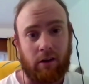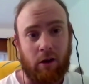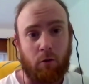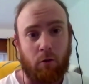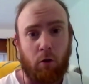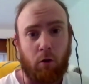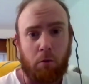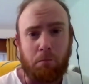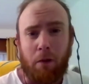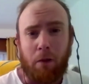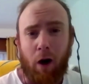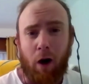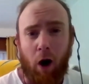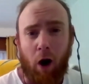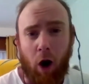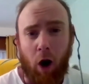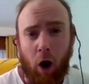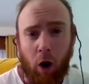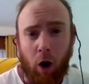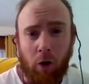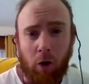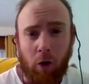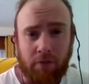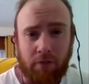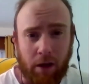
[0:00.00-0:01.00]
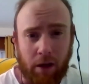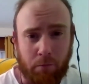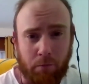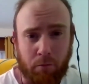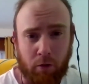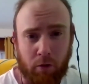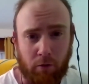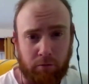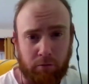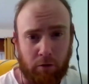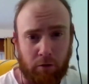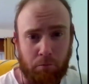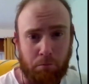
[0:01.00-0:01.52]
What part of that
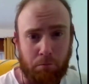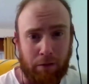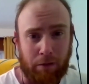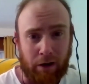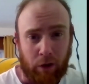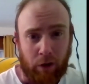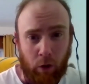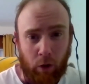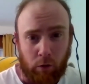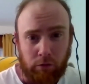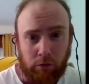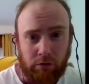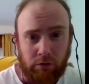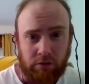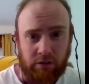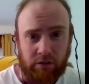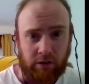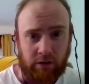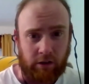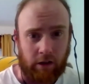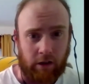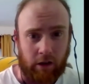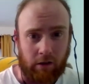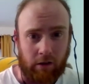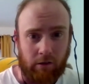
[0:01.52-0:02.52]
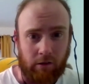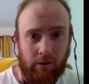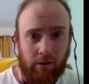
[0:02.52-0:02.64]
problem belongs to you?